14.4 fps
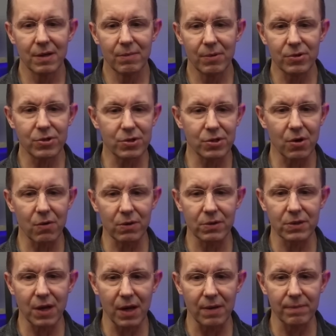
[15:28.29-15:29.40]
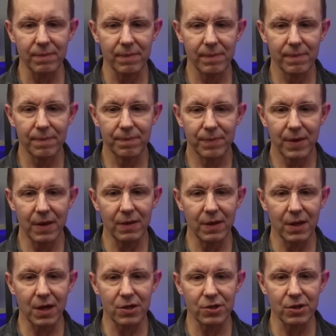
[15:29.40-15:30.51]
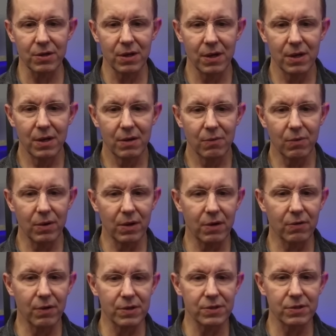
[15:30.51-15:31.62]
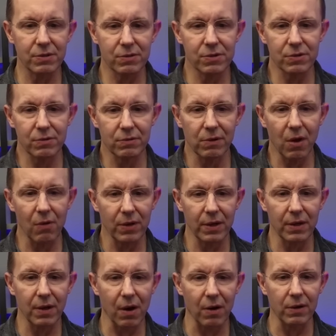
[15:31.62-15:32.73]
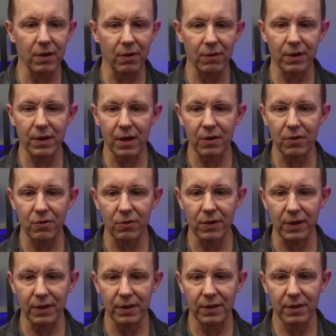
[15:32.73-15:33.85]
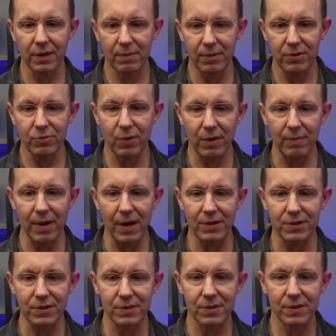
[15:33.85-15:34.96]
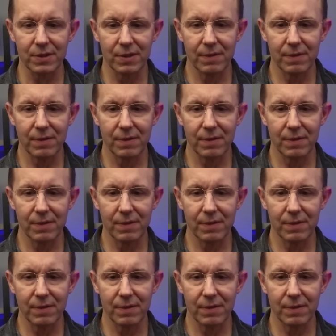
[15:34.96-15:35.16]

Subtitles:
But your total time in the kitchen would increase due to loading, unloading, and cooling between batches.